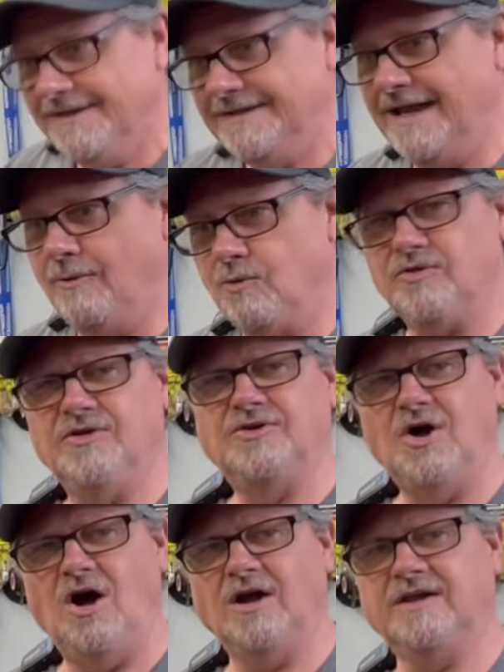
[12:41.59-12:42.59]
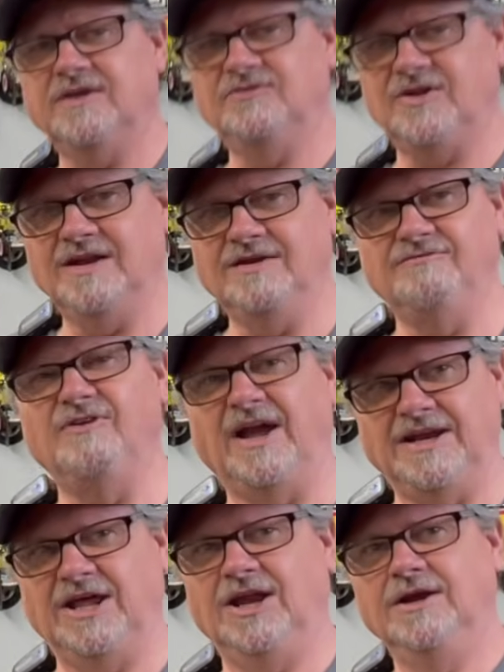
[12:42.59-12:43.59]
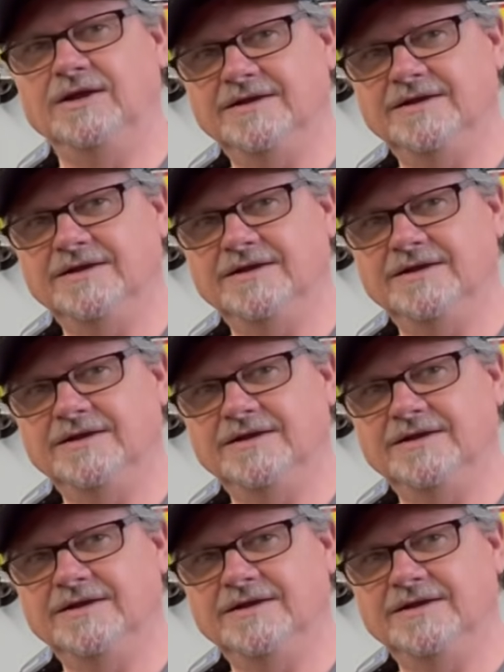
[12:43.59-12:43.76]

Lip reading: Yeah, where the dog can tend to find it.